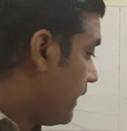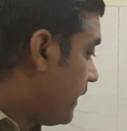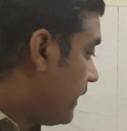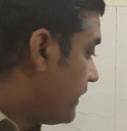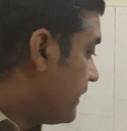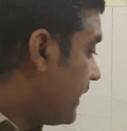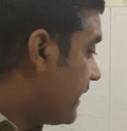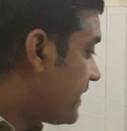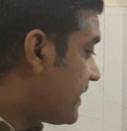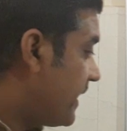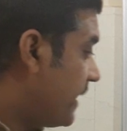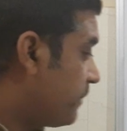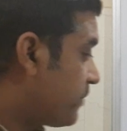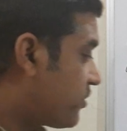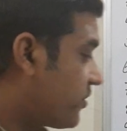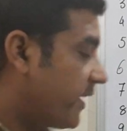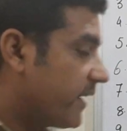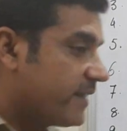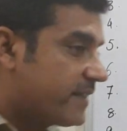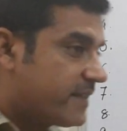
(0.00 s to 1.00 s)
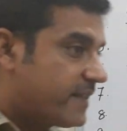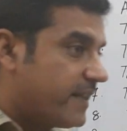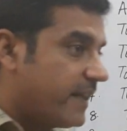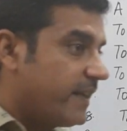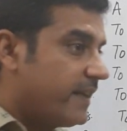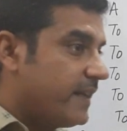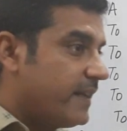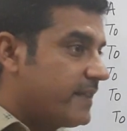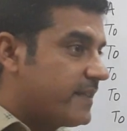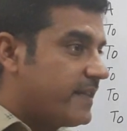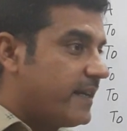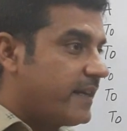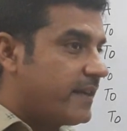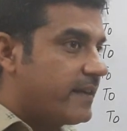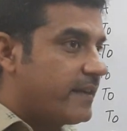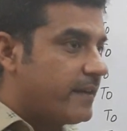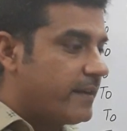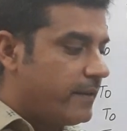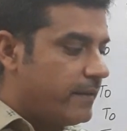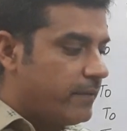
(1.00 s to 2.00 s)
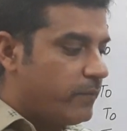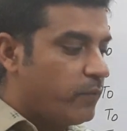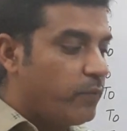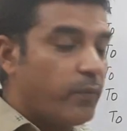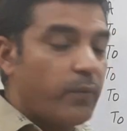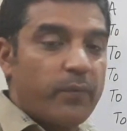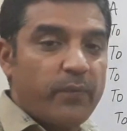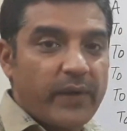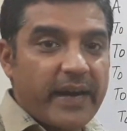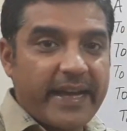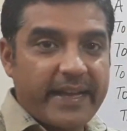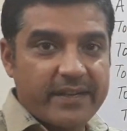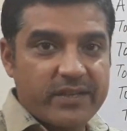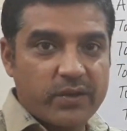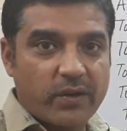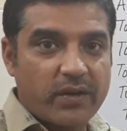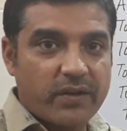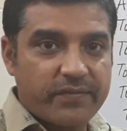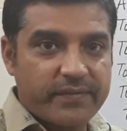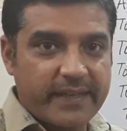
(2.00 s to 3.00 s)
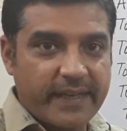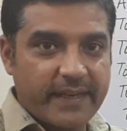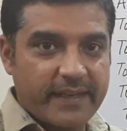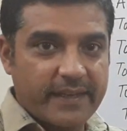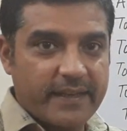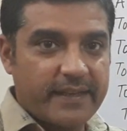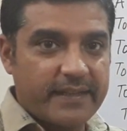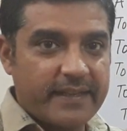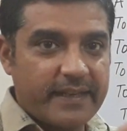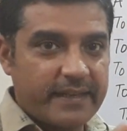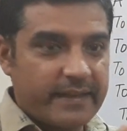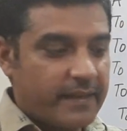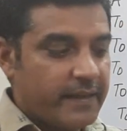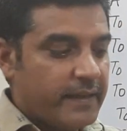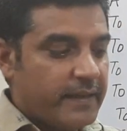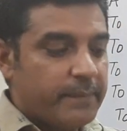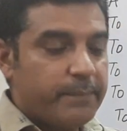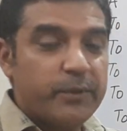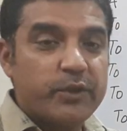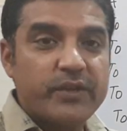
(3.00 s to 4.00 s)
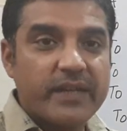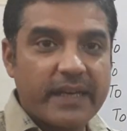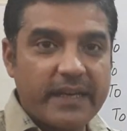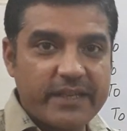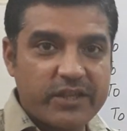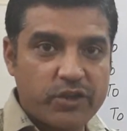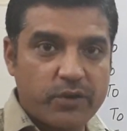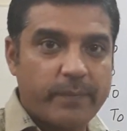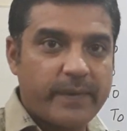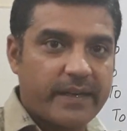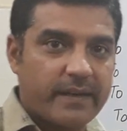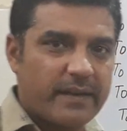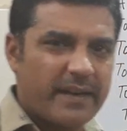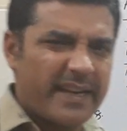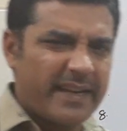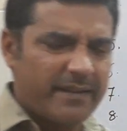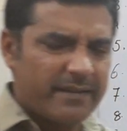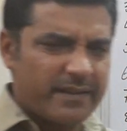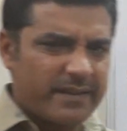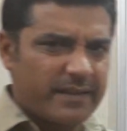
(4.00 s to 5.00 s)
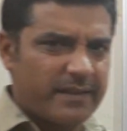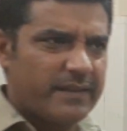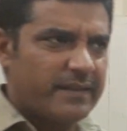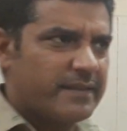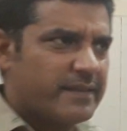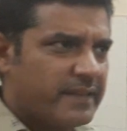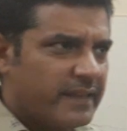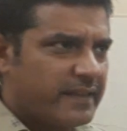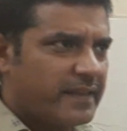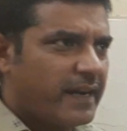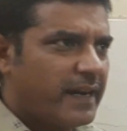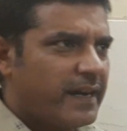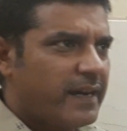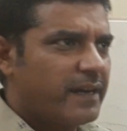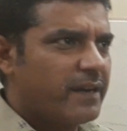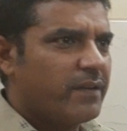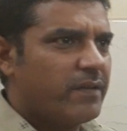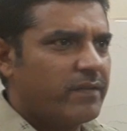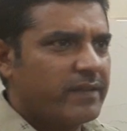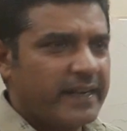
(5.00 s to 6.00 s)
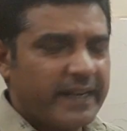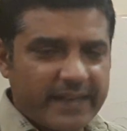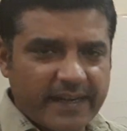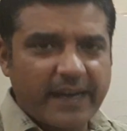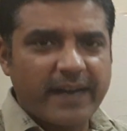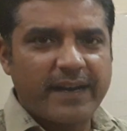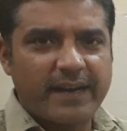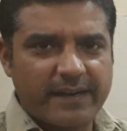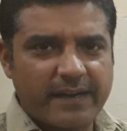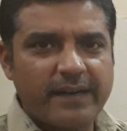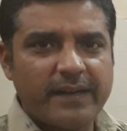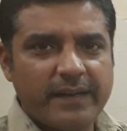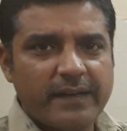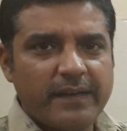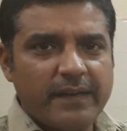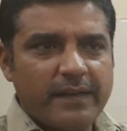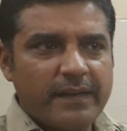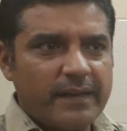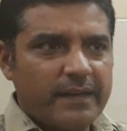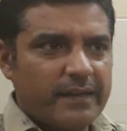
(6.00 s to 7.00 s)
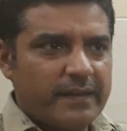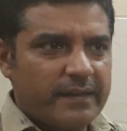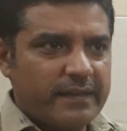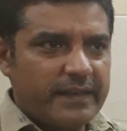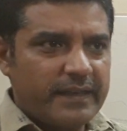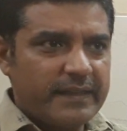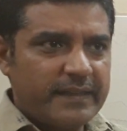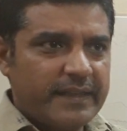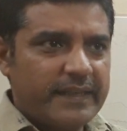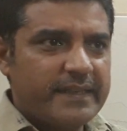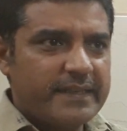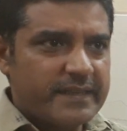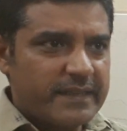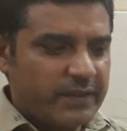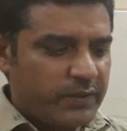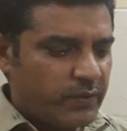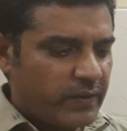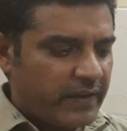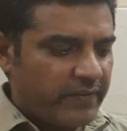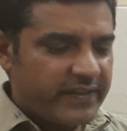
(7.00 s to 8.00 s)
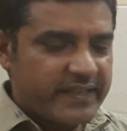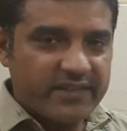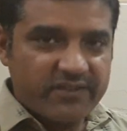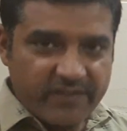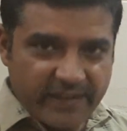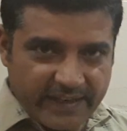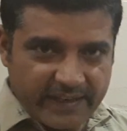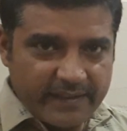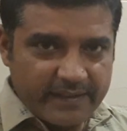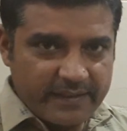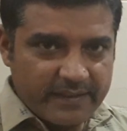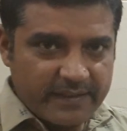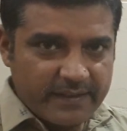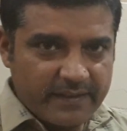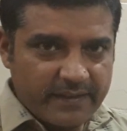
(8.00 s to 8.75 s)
The same string. String is that wire sort of thing in that musical instrument, like sitar or guitar. In these, you have a string,